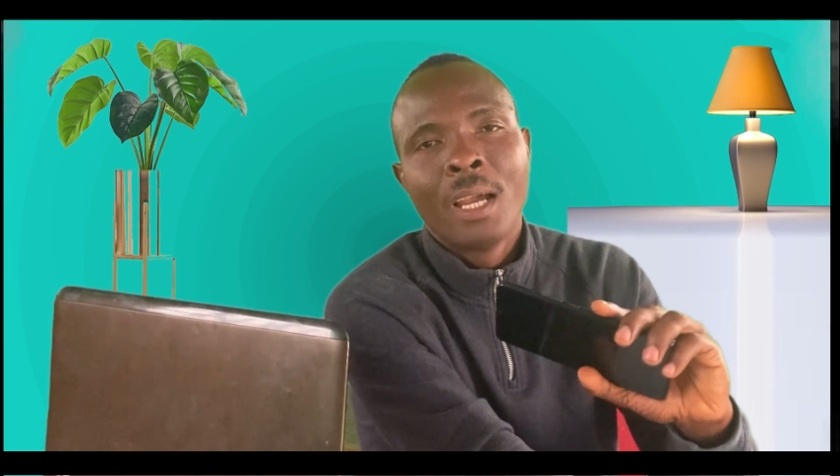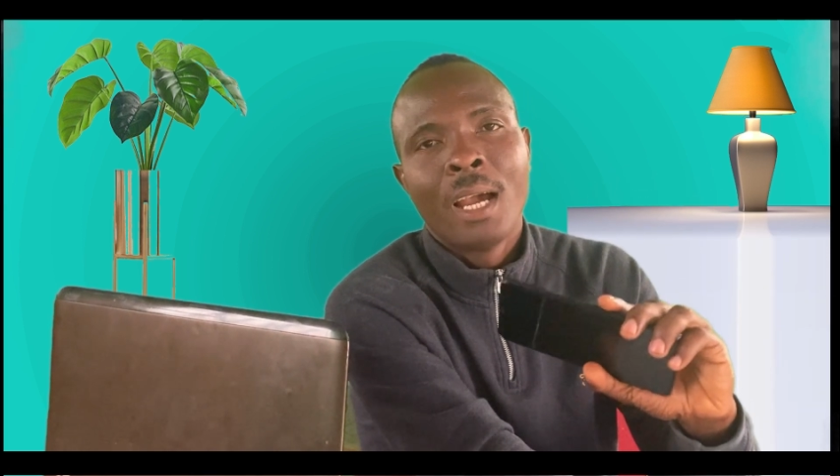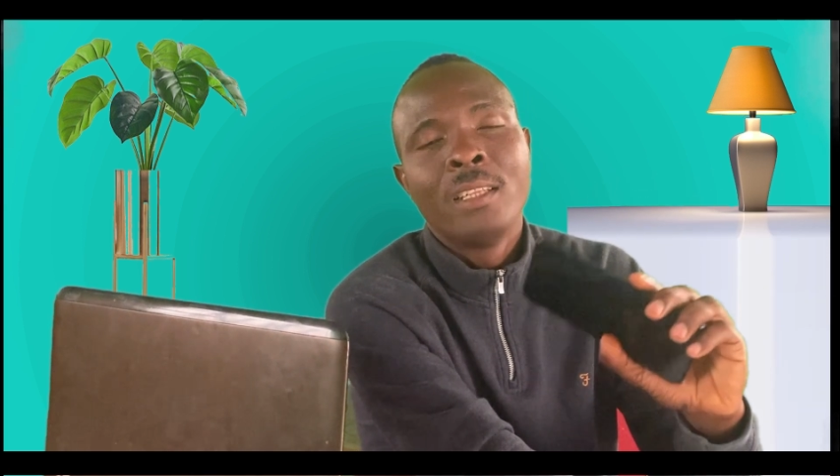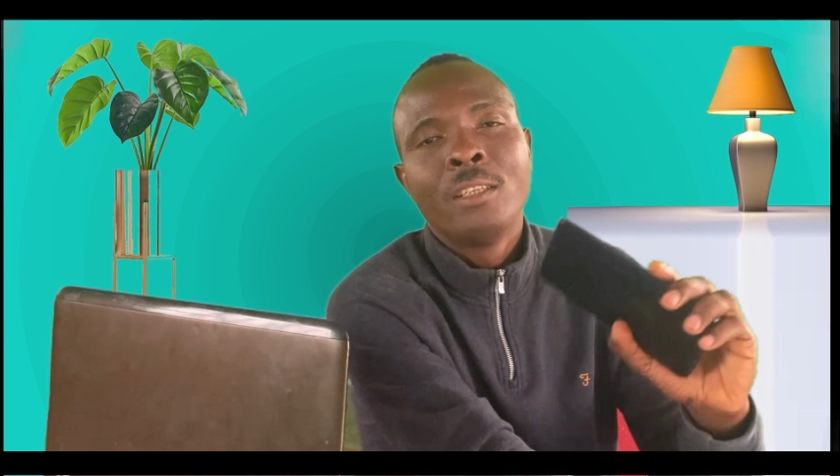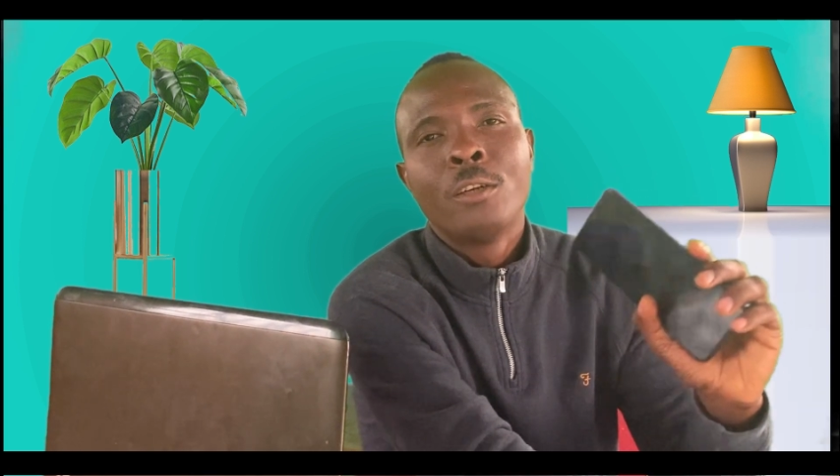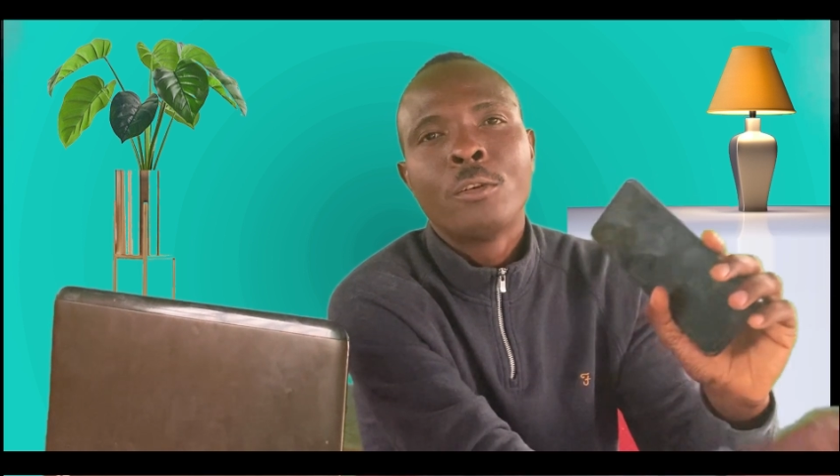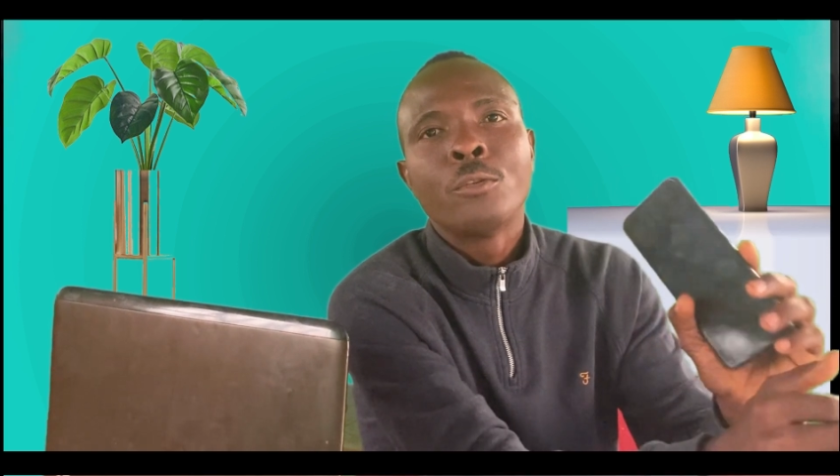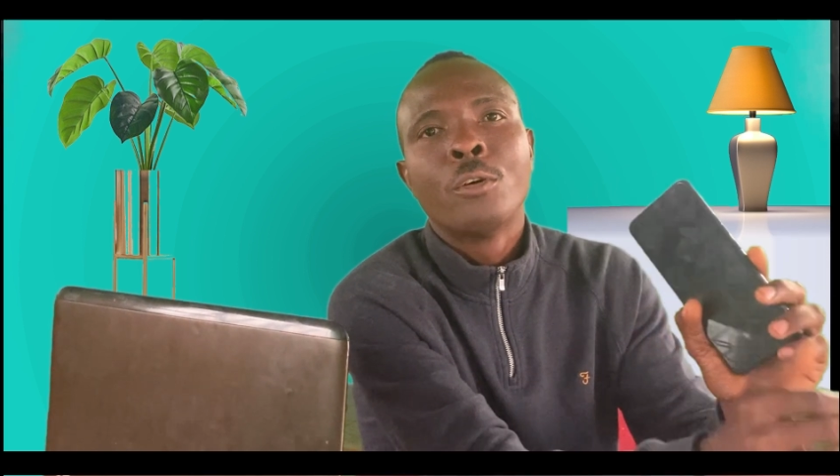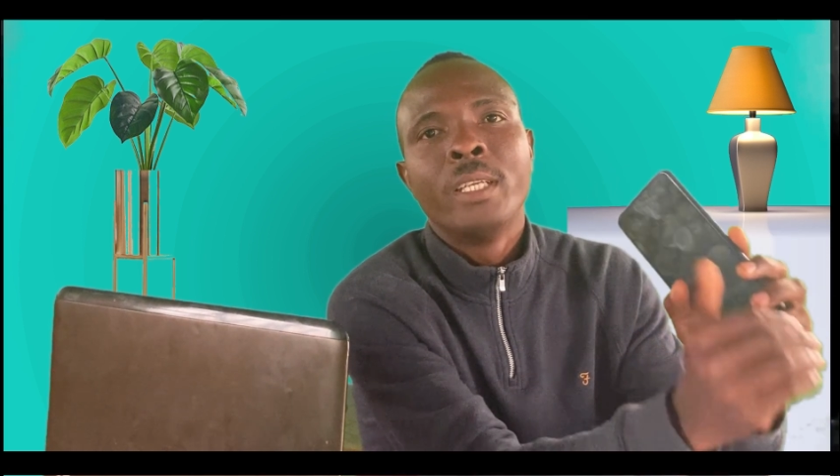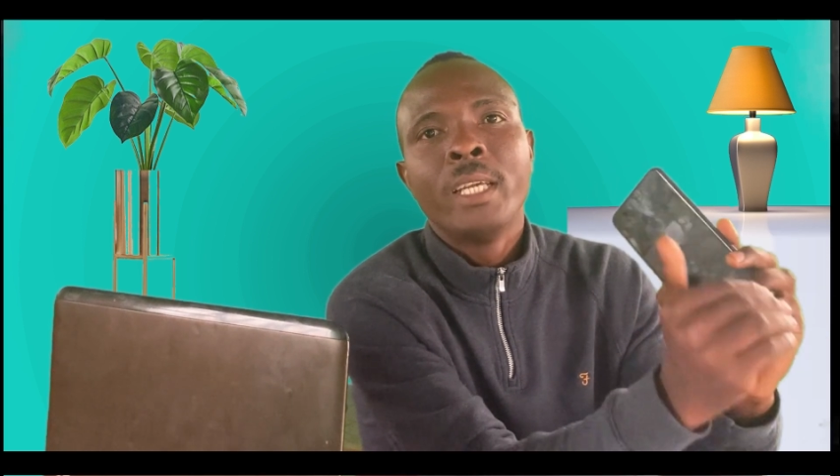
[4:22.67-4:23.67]
and it dey run
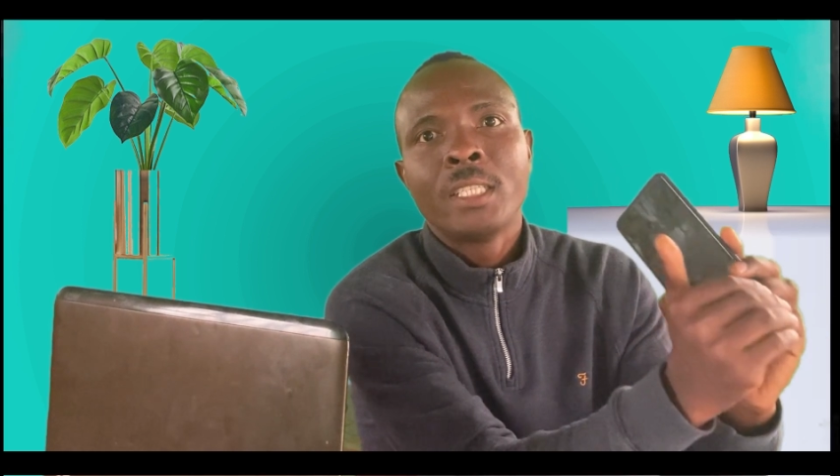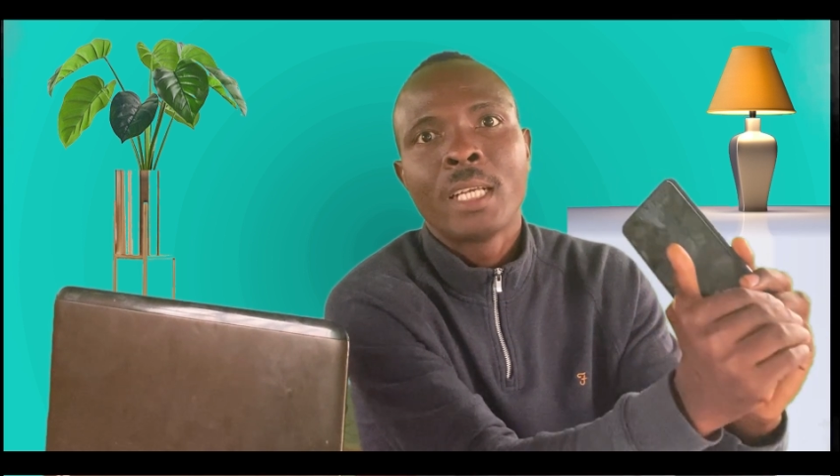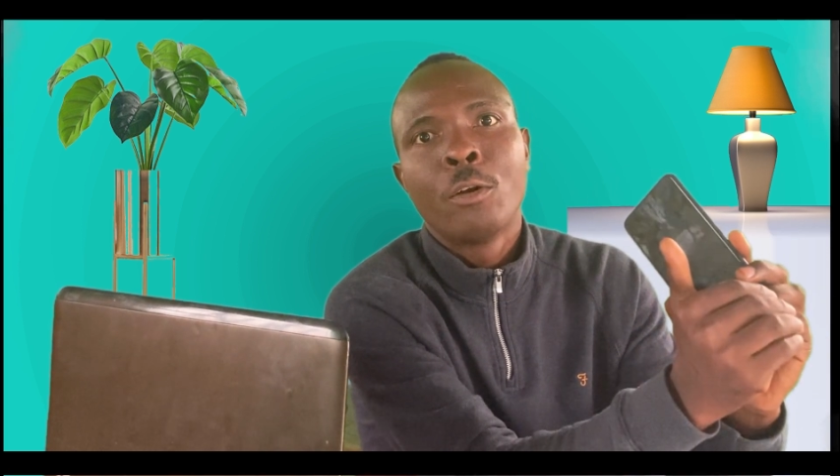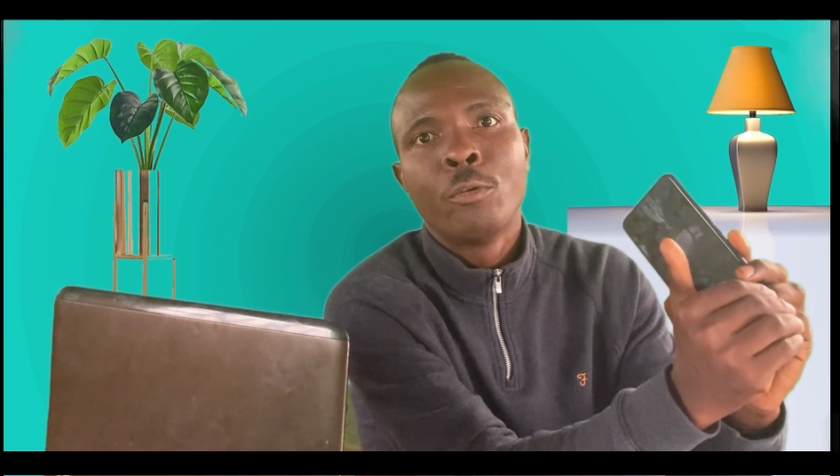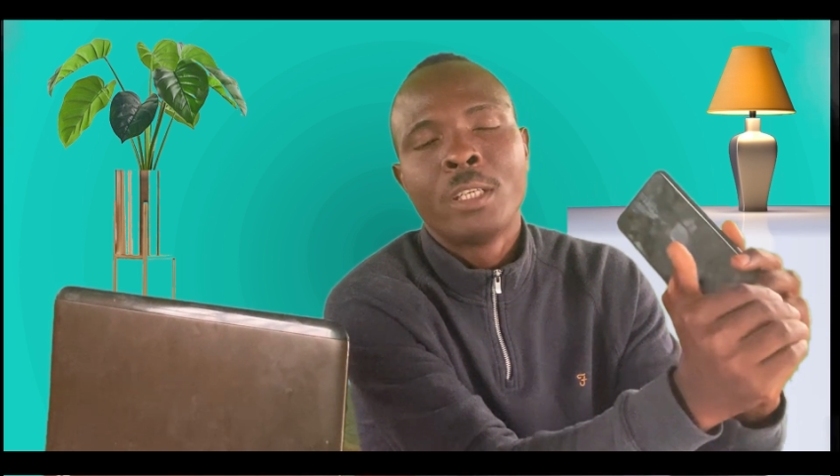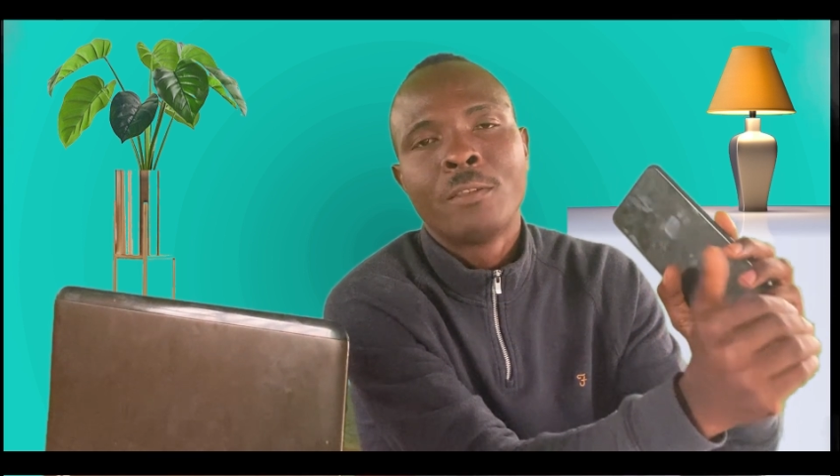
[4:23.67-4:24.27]
on HiOS